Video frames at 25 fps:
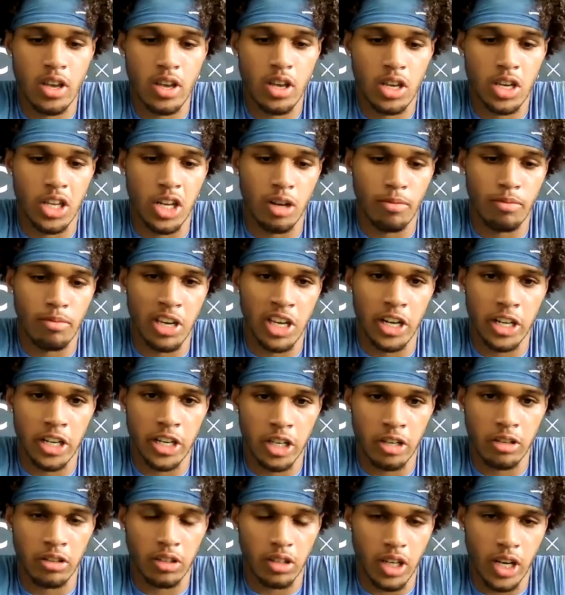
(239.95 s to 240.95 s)
you know, being a
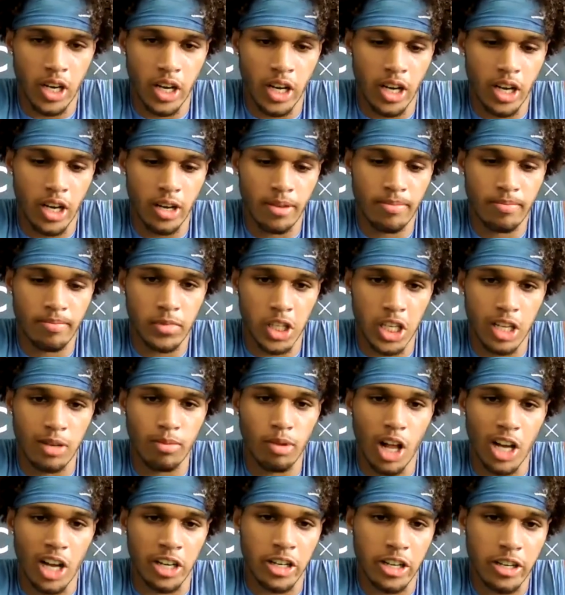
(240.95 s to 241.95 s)
good uh, lead
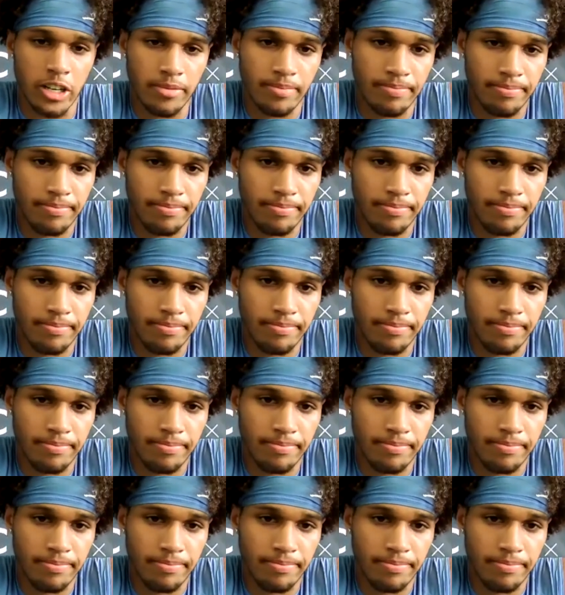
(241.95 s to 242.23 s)
blocker.